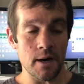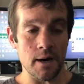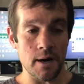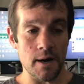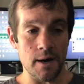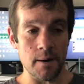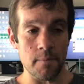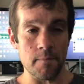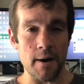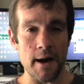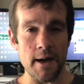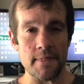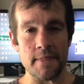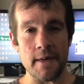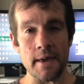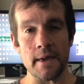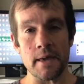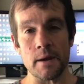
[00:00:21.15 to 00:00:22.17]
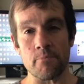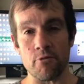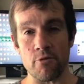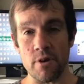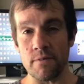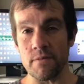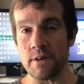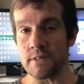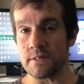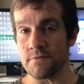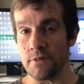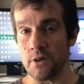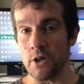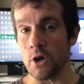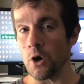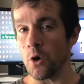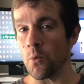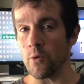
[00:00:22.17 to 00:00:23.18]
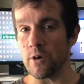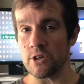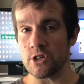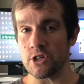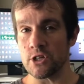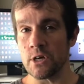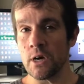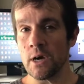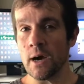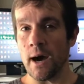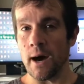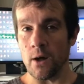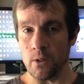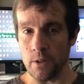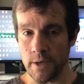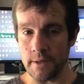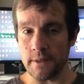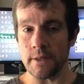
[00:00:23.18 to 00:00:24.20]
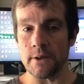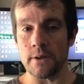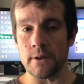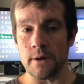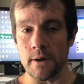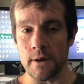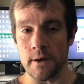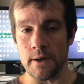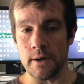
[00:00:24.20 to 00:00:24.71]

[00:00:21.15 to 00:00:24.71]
I think in a previous video, which I'll link it